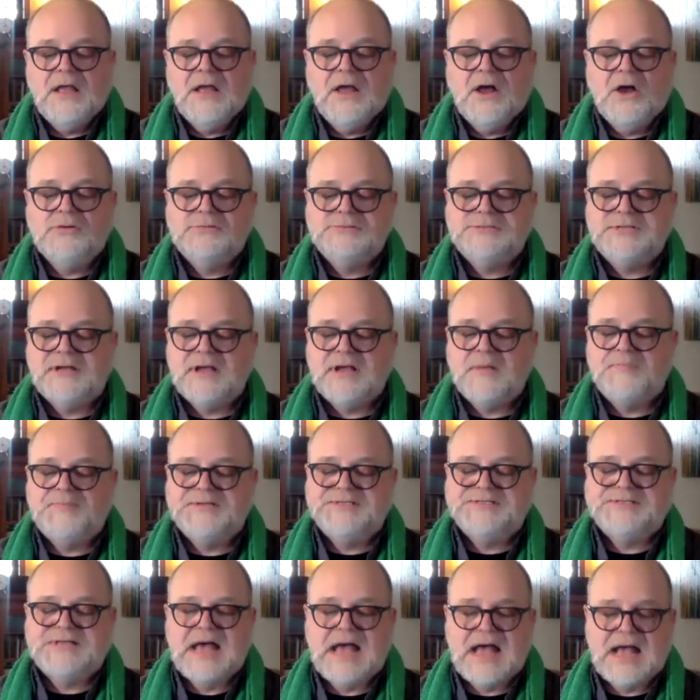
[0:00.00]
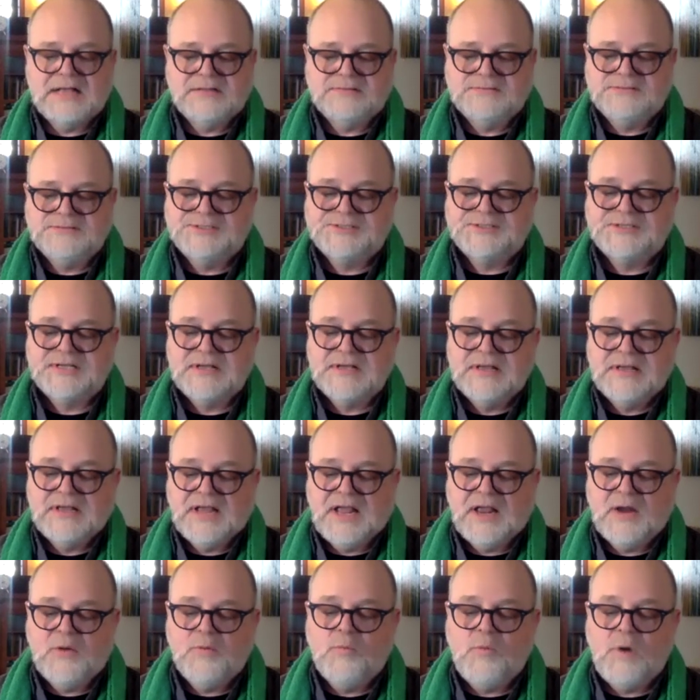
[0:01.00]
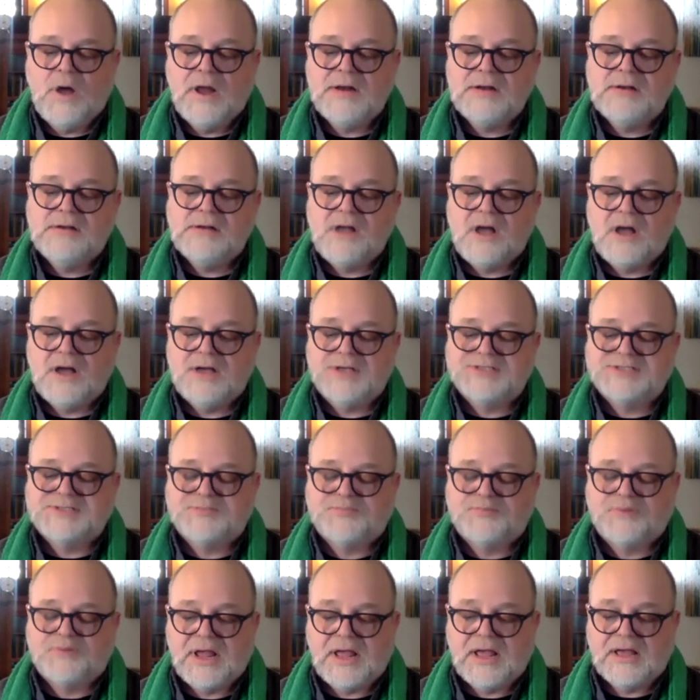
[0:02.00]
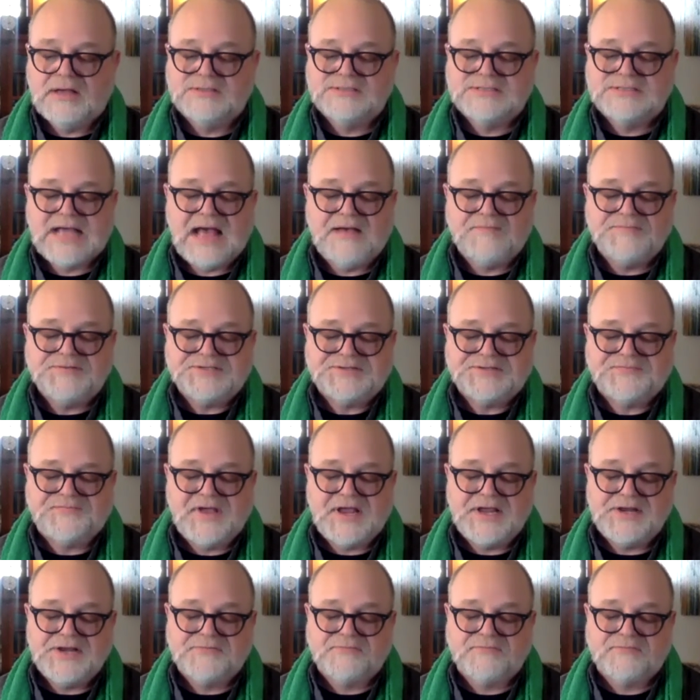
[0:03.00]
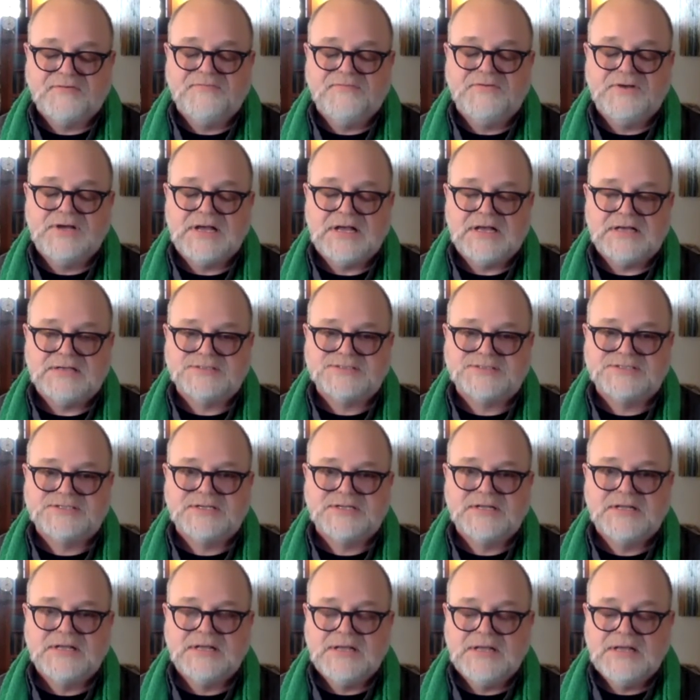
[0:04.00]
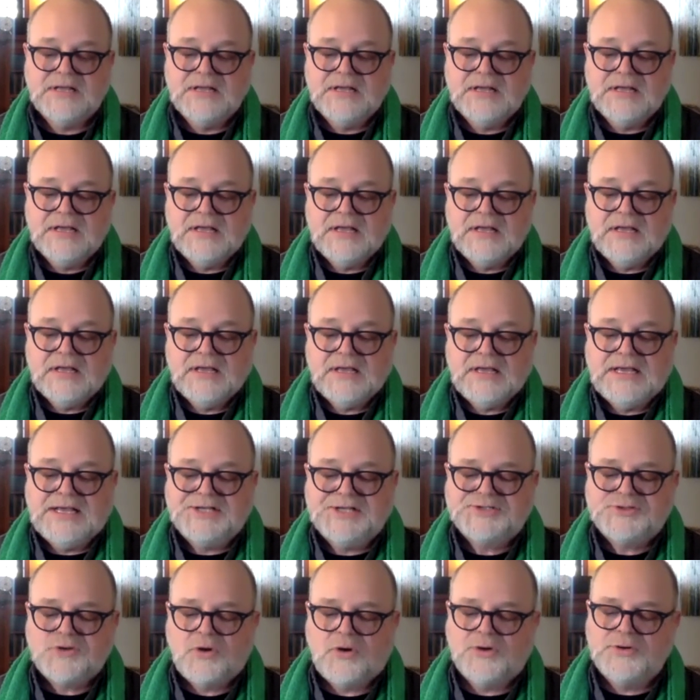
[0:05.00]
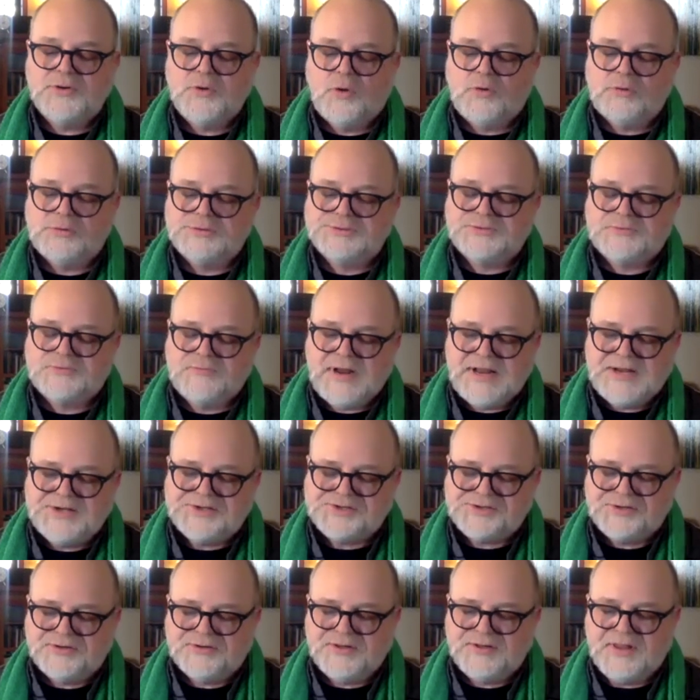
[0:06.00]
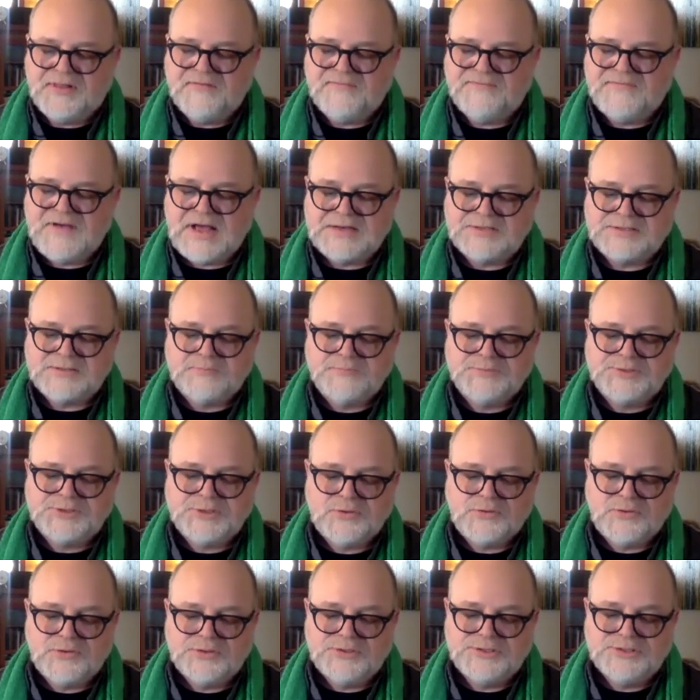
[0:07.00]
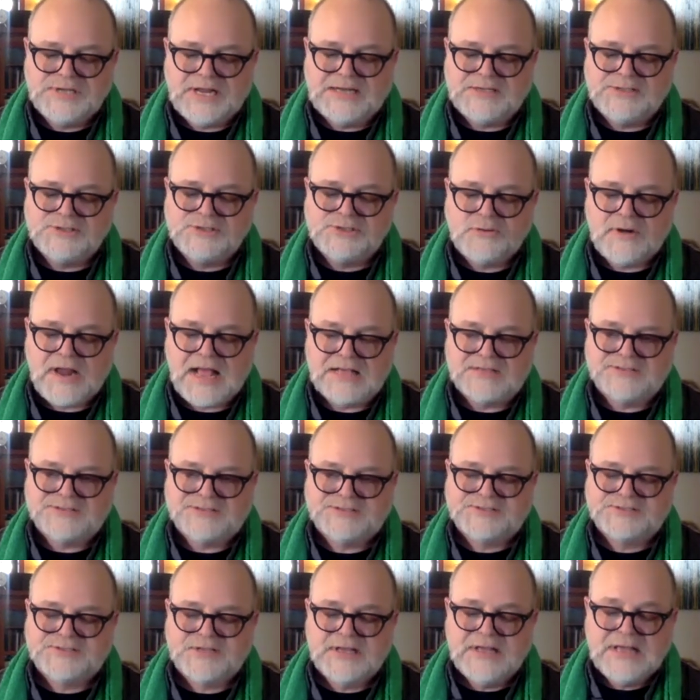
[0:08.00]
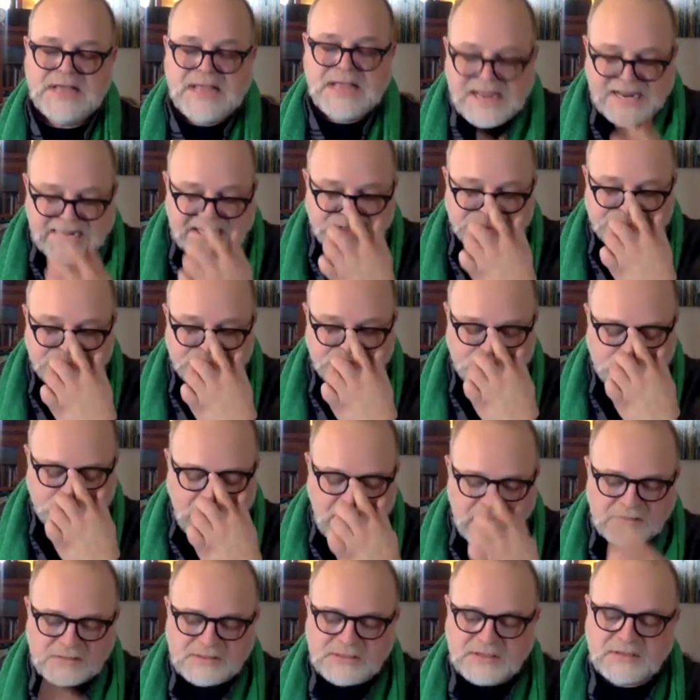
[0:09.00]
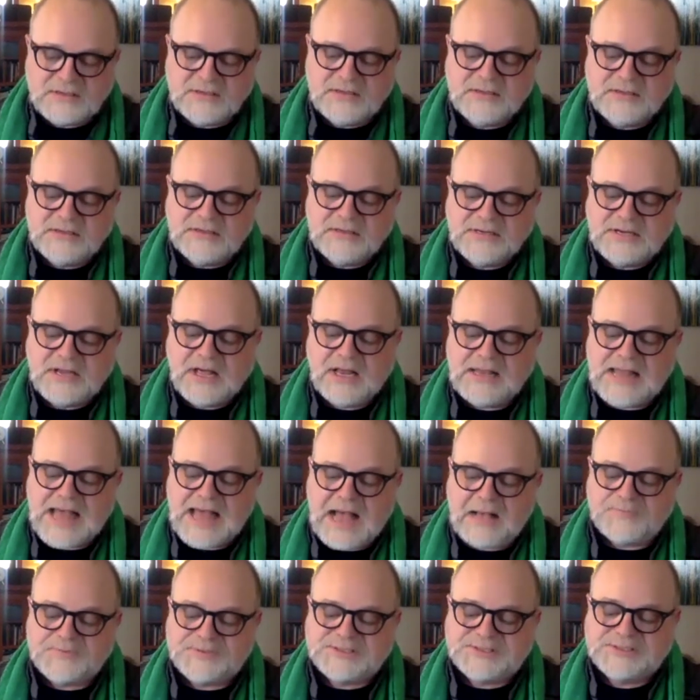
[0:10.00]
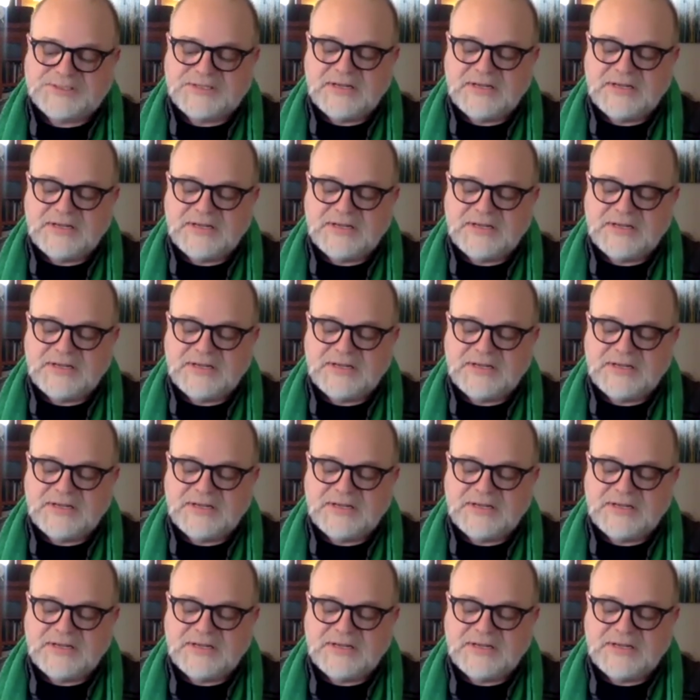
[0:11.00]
Holding up his hands in one last prayer to have his fate reversed, he saw an alteration in the phantom's hood and dress. It shrunk, collapsed,